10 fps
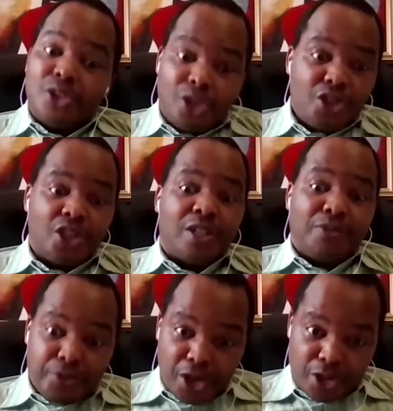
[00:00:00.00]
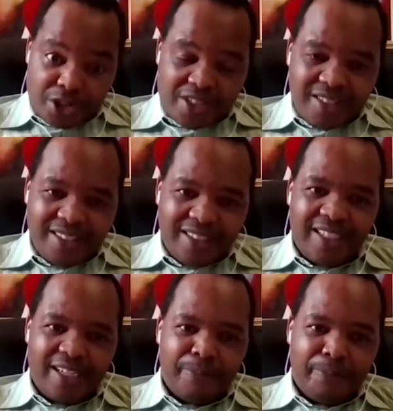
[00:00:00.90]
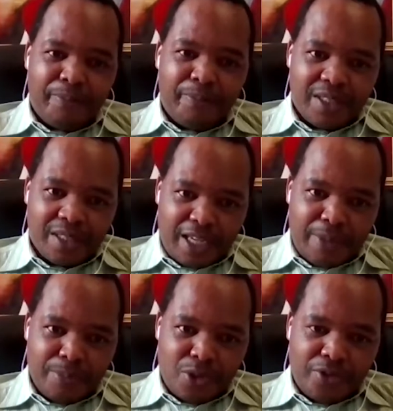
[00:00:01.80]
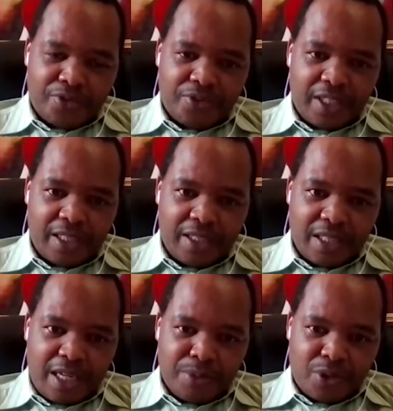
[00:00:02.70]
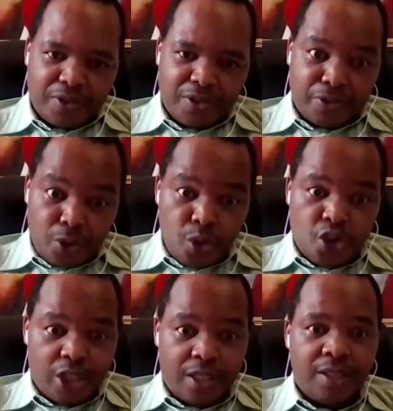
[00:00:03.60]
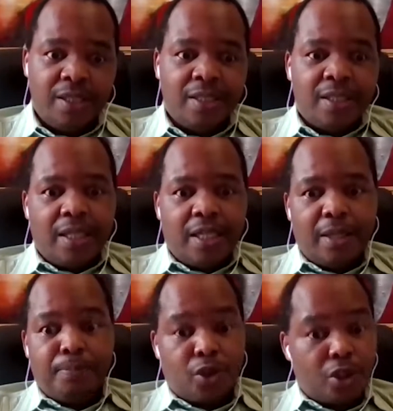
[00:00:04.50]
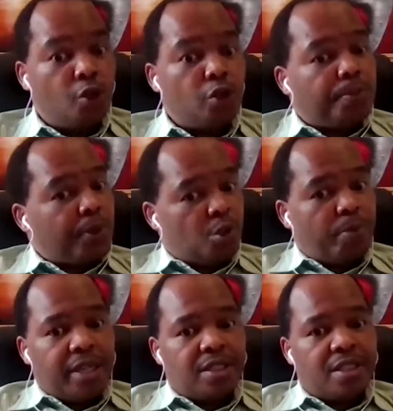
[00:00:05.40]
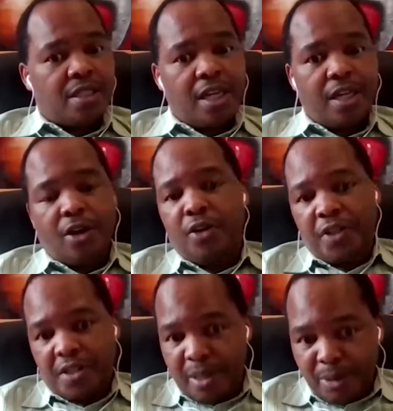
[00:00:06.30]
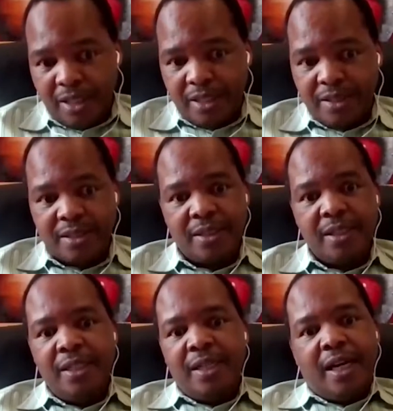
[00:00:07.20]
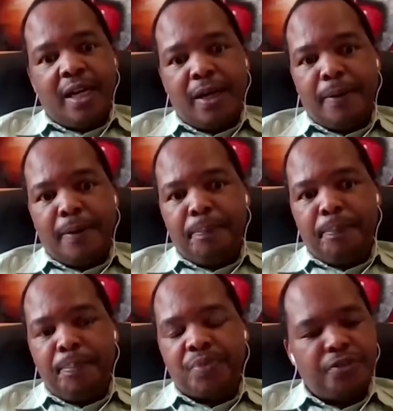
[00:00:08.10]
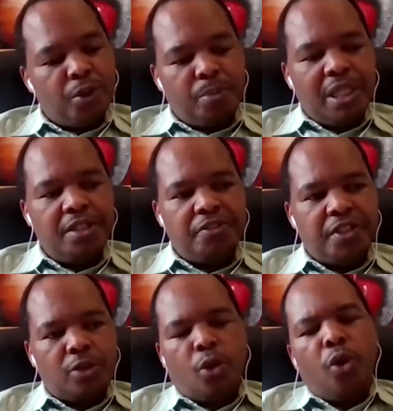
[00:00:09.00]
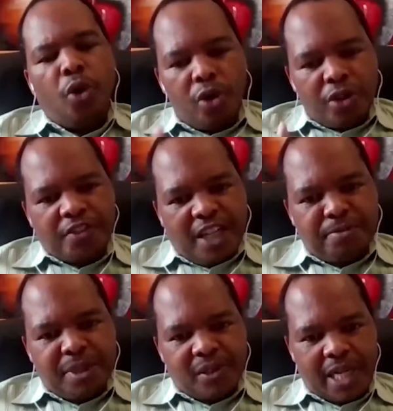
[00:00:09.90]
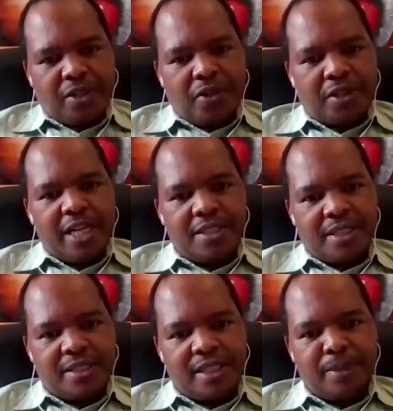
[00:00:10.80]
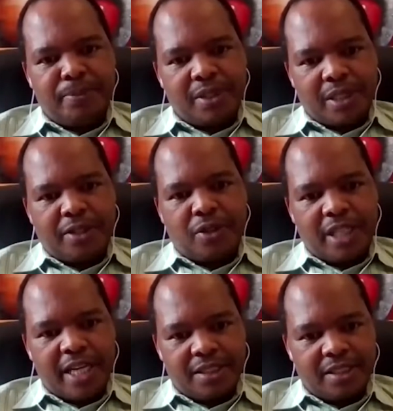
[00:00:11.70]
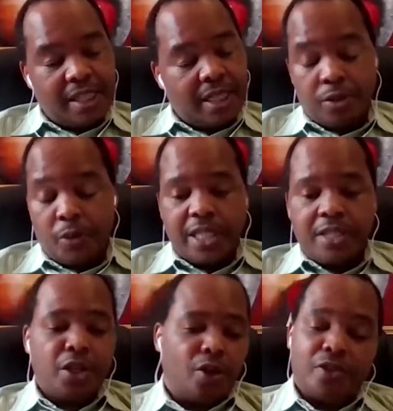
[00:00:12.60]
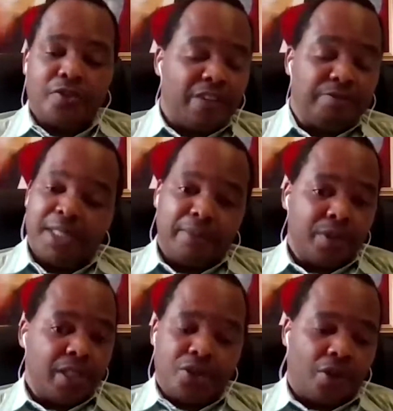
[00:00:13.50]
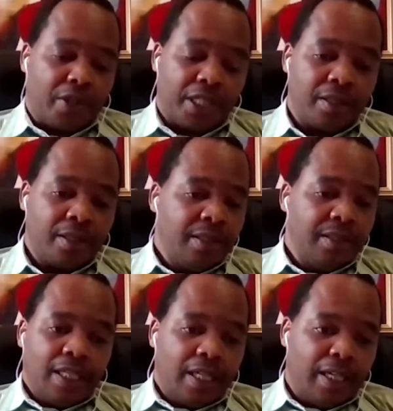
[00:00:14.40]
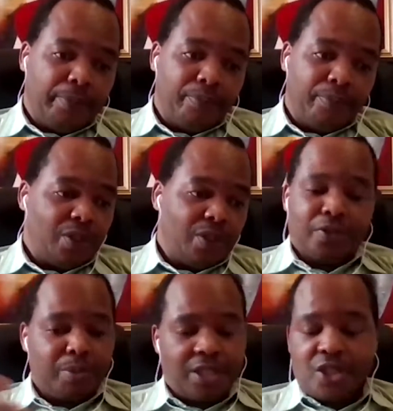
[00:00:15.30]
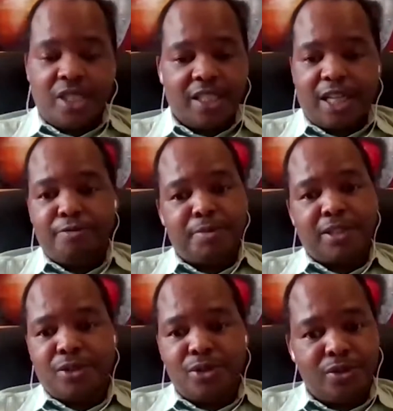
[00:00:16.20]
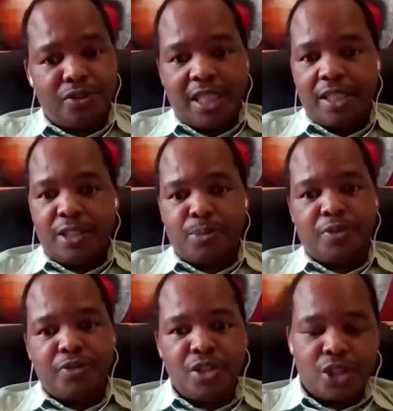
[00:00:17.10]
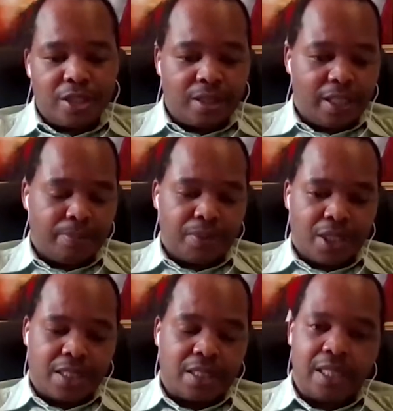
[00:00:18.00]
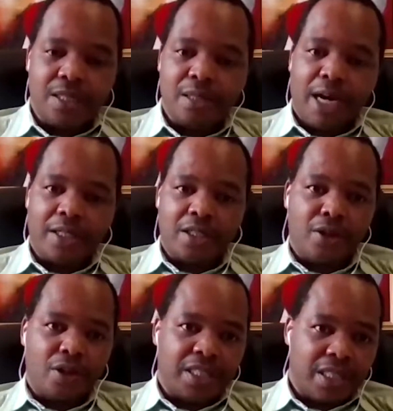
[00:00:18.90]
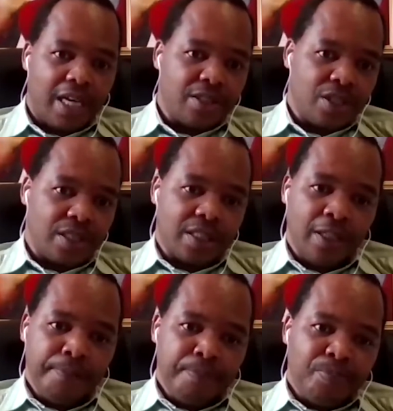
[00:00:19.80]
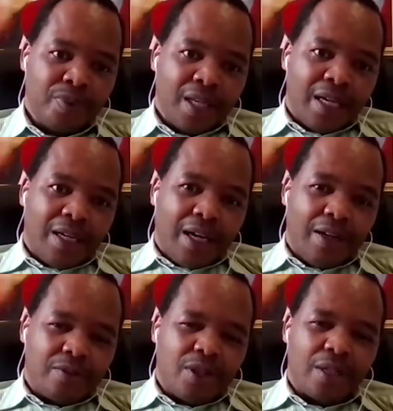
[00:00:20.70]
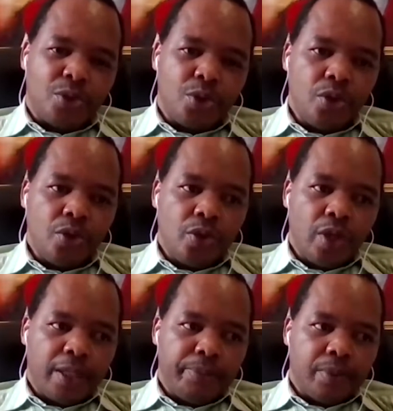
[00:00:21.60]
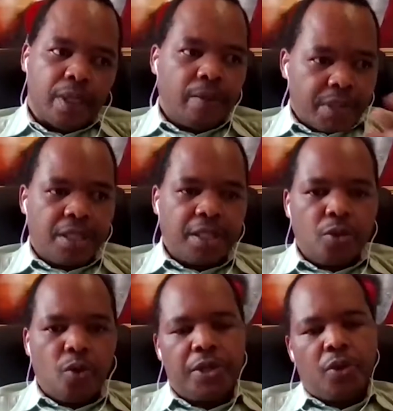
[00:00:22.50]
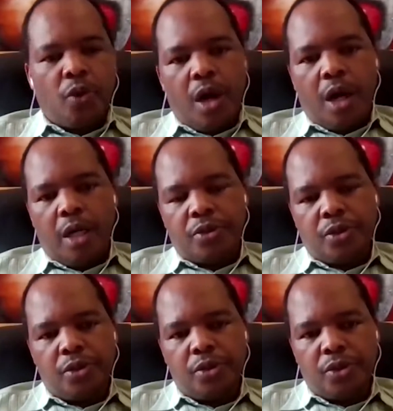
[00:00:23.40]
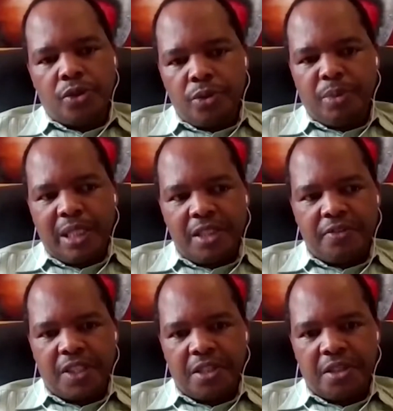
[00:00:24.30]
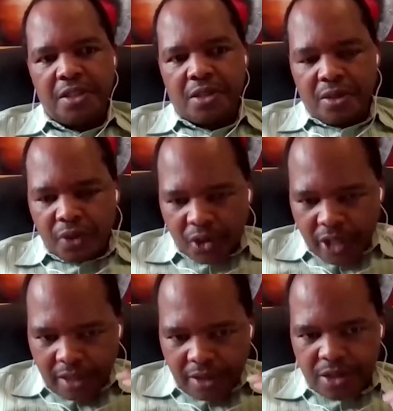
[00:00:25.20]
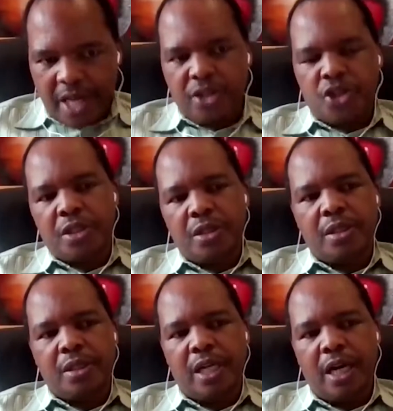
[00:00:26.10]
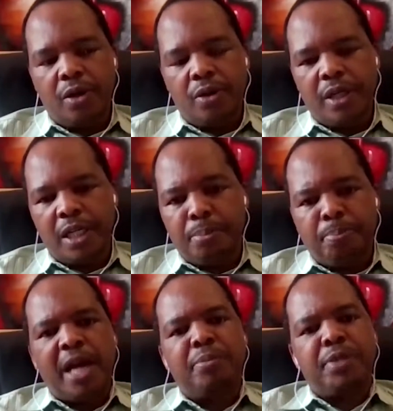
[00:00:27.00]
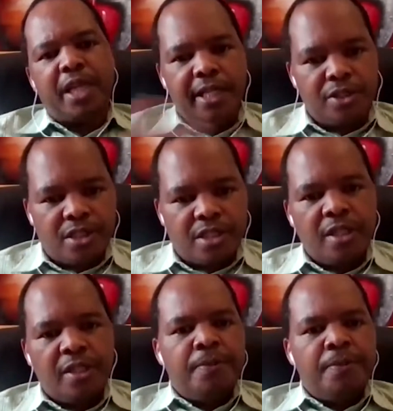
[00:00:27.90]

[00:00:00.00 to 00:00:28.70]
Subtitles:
digital first in terms of the future growth prospects of SMEs? And if you believe that all of government recognizes that, and when I say all of government, I'm really talking, from national government to various provincial destination marketing organizations. Do you, sitting where you are, do you believe that this realization now permeates